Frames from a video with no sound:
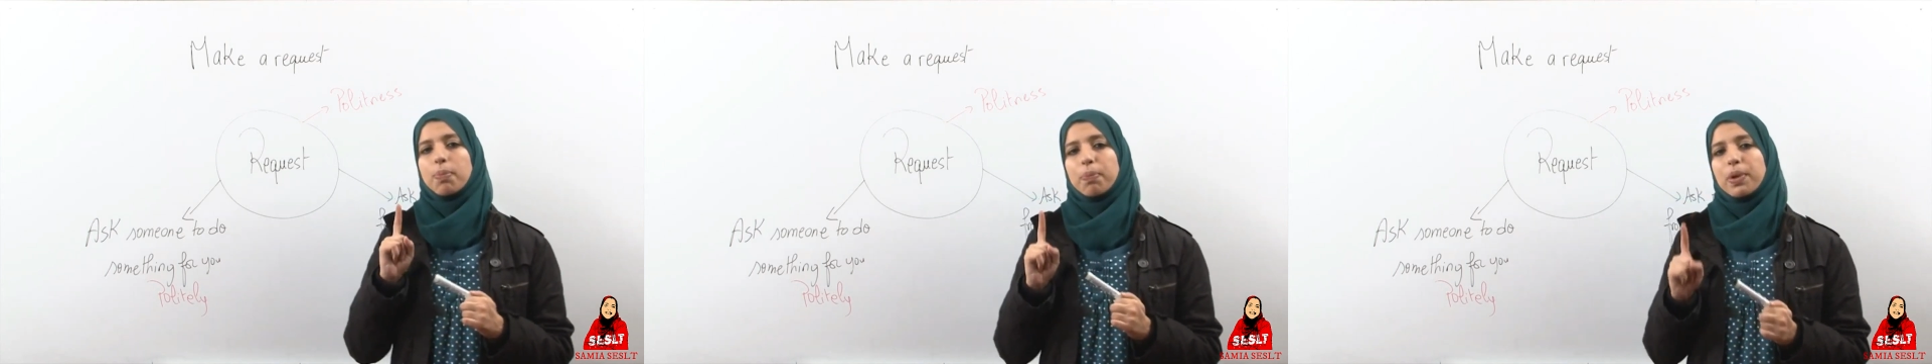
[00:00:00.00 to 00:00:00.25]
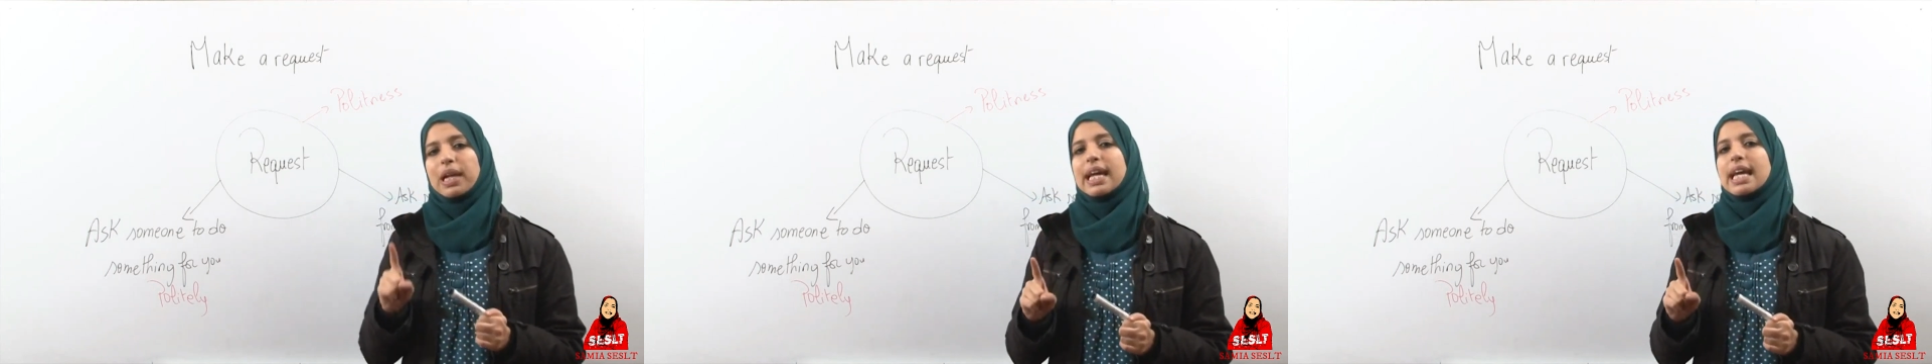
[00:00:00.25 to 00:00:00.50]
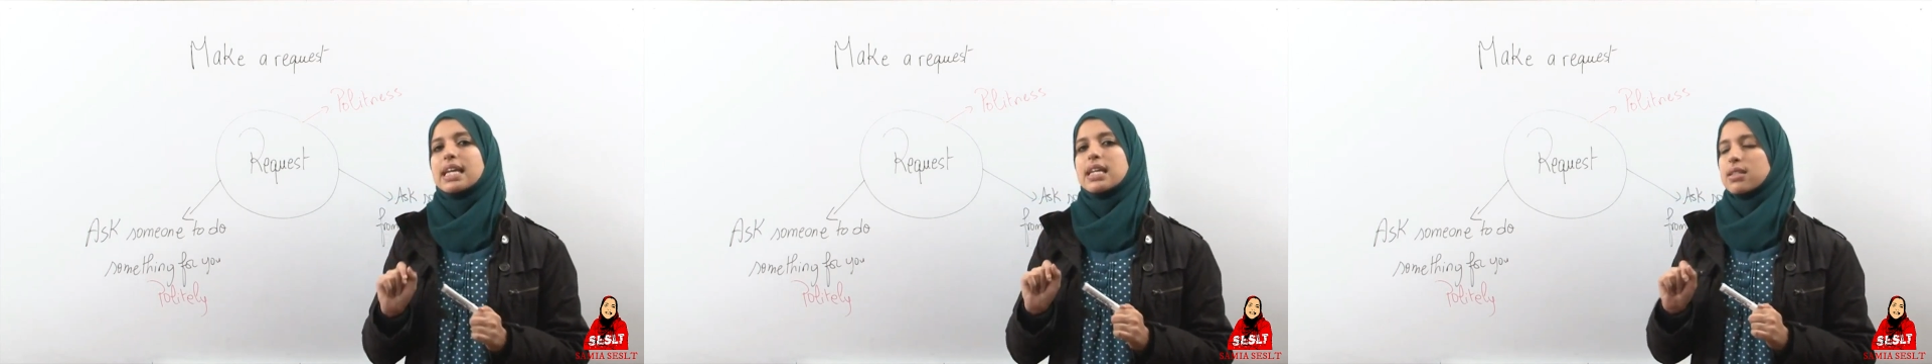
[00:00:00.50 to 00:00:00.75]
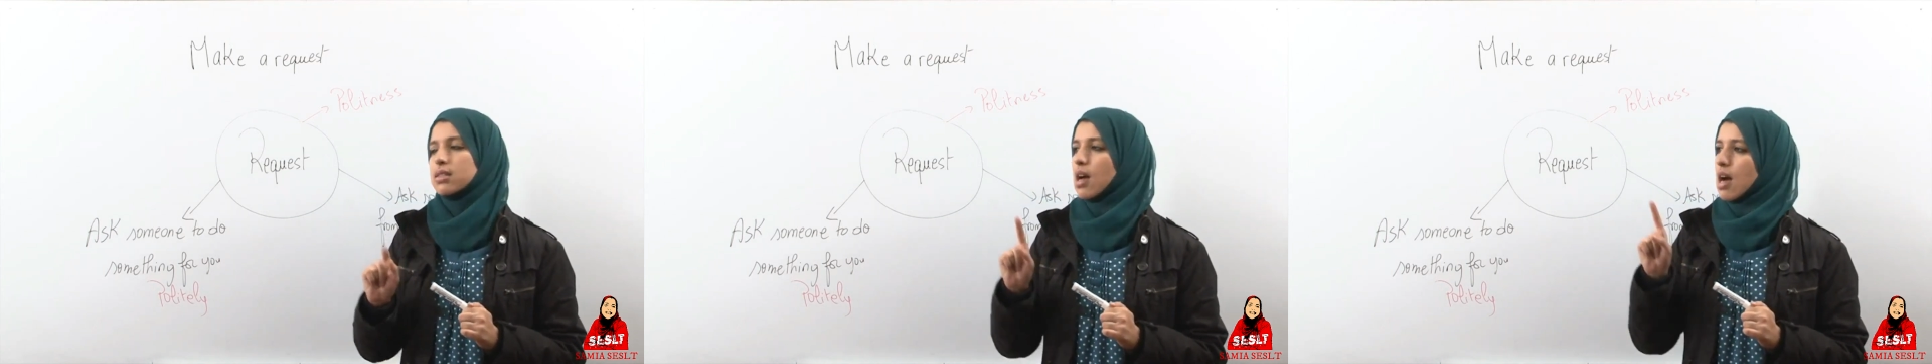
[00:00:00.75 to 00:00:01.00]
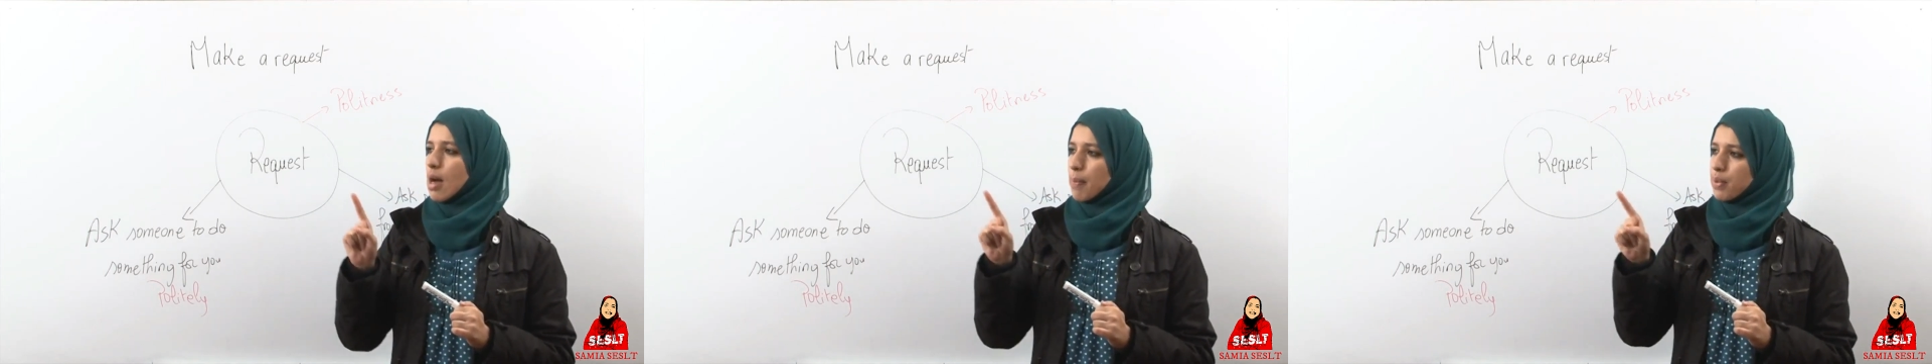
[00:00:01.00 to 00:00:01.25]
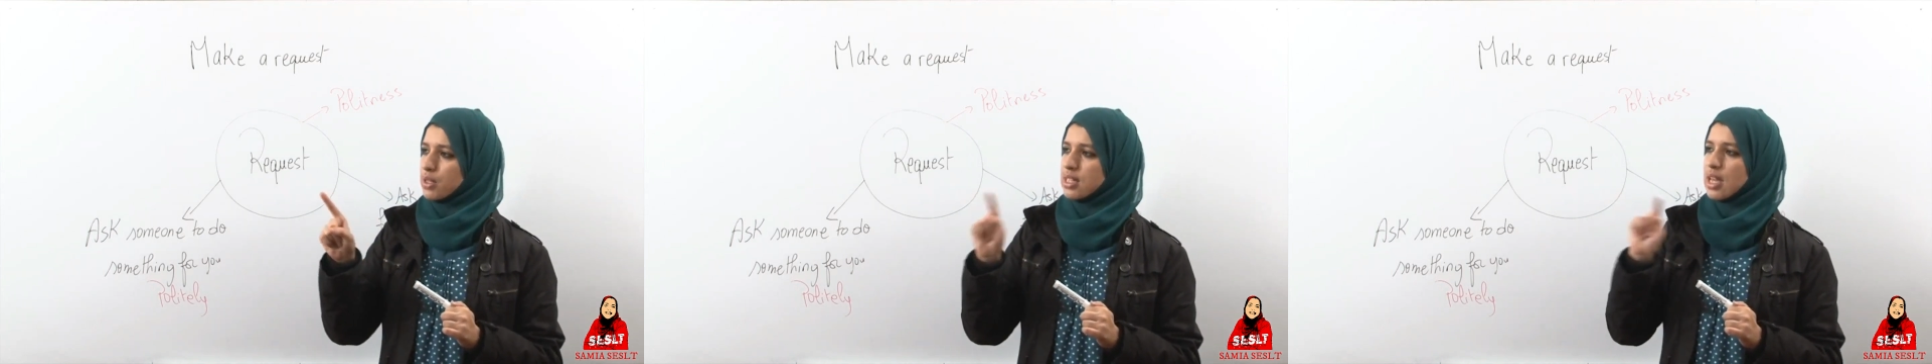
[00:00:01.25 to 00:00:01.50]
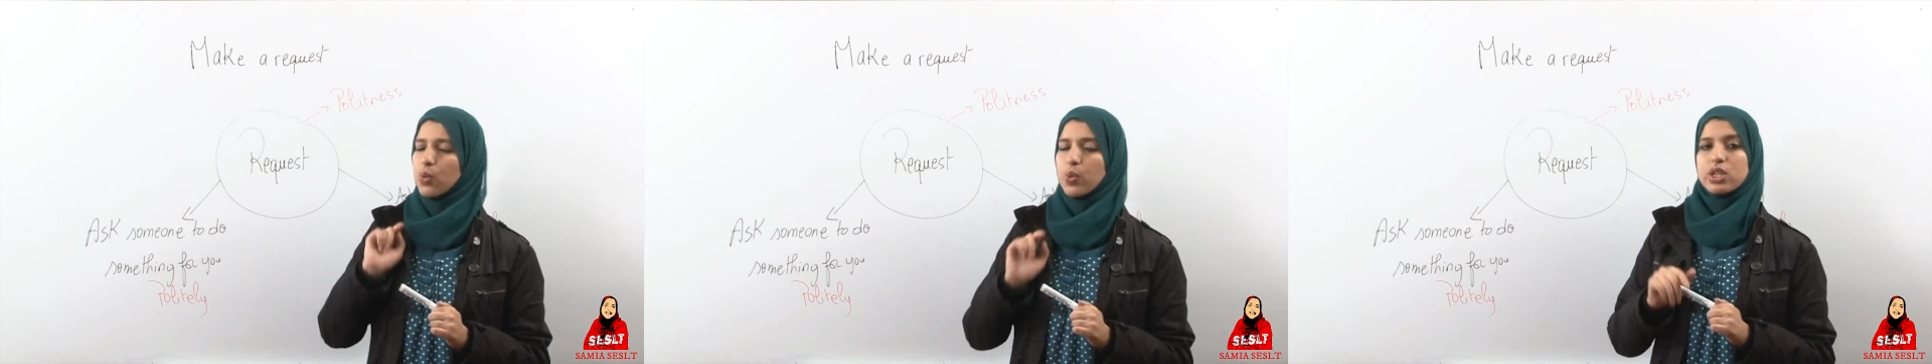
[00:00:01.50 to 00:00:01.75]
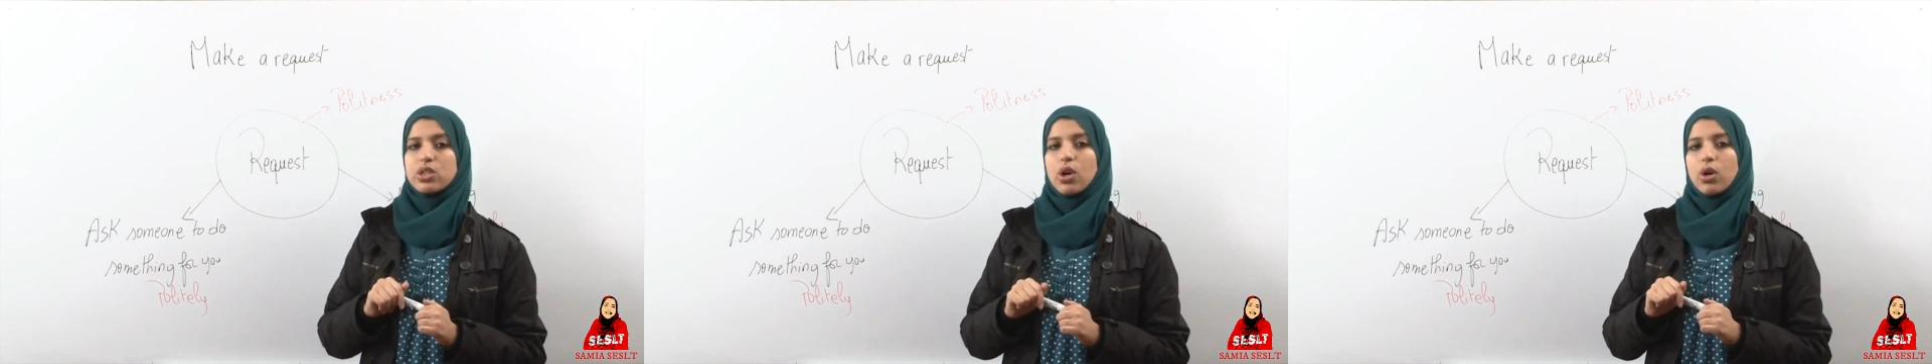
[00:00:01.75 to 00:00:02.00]
please open that
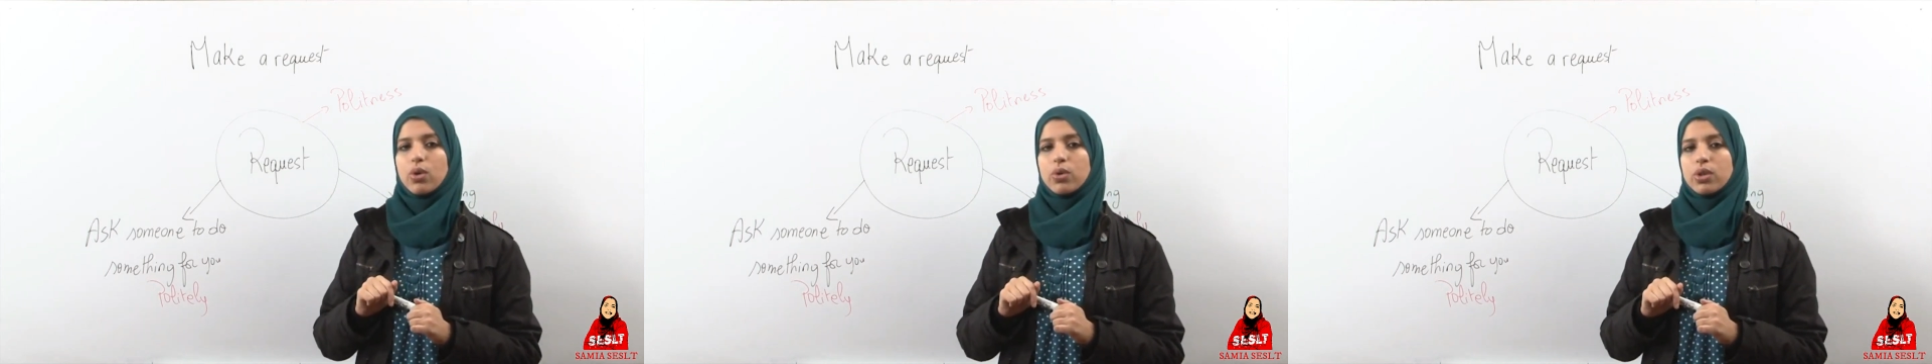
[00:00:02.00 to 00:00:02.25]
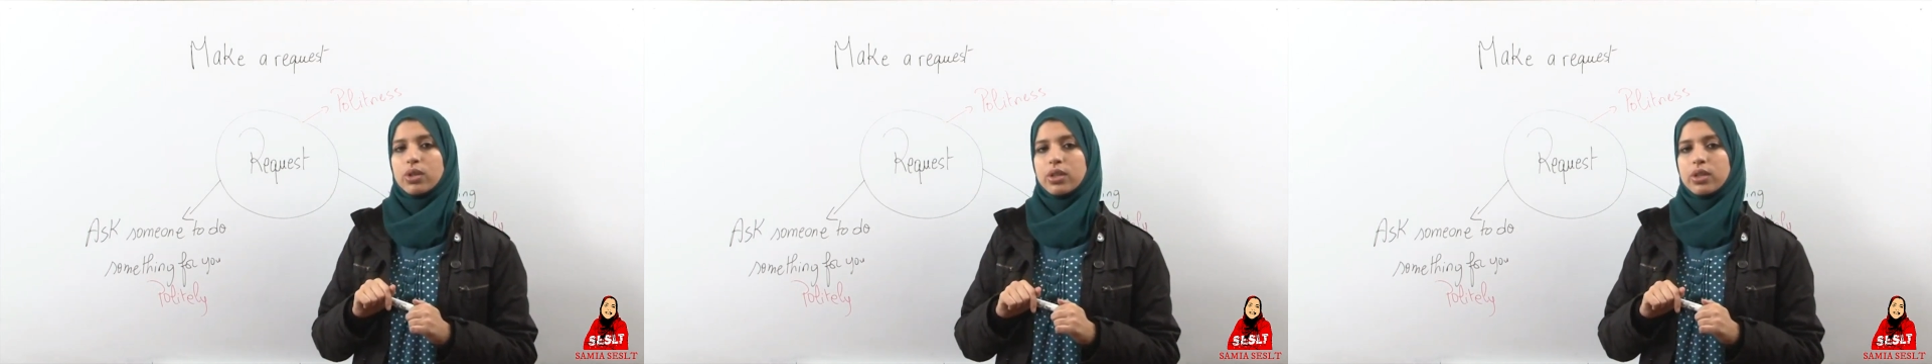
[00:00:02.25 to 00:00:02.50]
window?